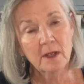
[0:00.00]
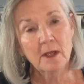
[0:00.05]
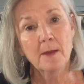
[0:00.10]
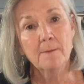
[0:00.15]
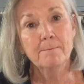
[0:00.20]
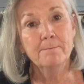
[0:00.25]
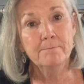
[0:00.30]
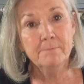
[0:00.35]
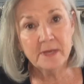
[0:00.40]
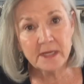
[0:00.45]

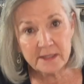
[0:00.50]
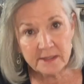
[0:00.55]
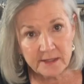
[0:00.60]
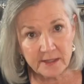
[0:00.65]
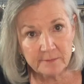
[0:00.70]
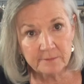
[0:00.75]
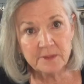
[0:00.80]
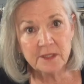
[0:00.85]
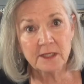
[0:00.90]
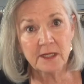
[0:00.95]
mix them
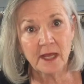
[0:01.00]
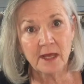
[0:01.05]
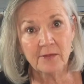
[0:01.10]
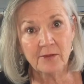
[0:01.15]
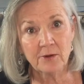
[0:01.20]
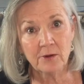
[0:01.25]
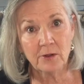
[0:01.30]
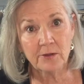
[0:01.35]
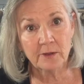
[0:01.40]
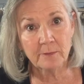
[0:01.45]
together
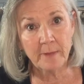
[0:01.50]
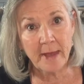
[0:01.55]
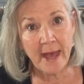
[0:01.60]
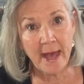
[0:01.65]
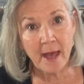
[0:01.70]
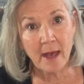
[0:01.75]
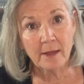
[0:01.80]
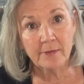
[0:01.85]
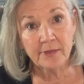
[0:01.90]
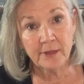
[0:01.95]
on the
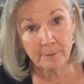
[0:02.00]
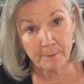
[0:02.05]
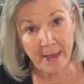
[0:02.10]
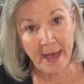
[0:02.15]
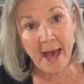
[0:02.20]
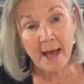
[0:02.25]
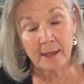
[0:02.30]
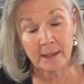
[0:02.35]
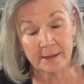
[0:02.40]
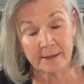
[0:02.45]

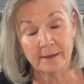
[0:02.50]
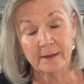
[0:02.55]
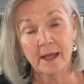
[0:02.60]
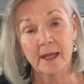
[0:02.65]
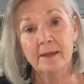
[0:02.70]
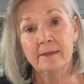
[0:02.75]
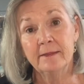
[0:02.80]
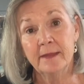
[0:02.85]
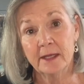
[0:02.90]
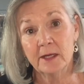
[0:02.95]
palette,
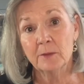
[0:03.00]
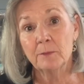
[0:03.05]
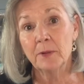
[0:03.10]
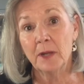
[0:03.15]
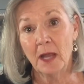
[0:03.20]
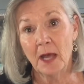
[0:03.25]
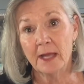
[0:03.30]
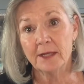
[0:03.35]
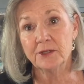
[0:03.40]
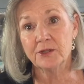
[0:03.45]
and then
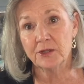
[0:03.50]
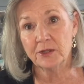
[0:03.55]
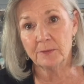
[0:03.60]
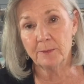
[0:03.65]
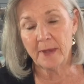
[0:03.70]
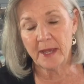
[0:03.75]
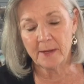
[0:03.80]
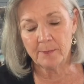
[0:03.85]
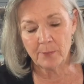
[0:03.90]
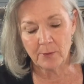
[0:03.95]
apply to the
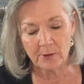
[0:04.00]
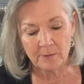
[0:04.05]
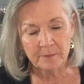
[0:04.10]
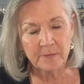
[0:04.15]
paper.